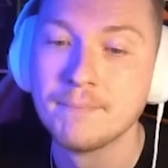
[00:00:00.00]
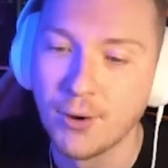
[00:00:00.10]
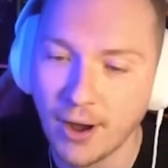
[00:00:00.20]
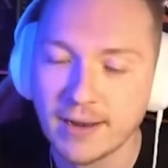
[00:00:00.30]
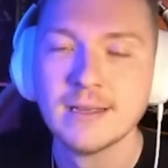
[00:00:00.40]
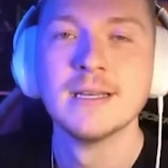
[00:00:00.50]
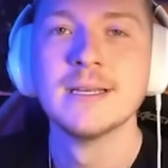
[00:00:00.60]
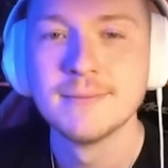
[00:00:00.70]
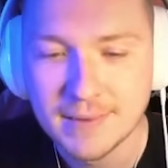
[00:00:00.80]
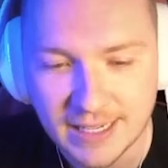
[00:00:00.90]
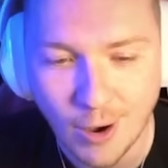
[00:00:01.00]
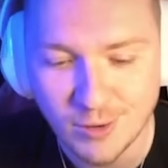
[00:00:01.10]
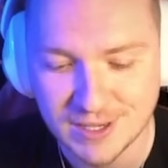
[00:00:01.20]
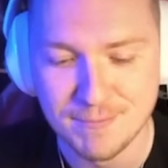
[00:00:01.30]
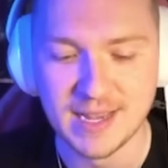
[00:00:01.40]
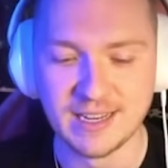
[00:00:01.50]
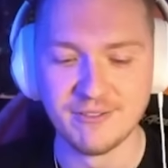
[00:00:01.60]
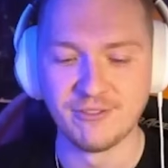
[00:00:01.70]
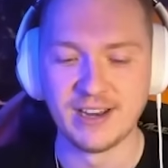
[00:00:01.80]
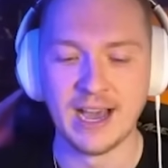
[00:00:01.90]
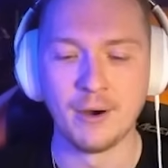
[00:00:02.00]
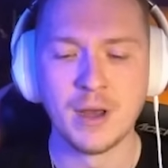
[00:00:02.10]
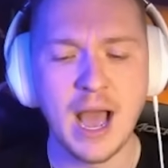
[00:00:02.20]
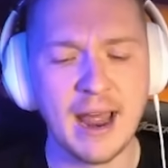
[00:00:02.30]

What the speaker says: But it goes in medium for now.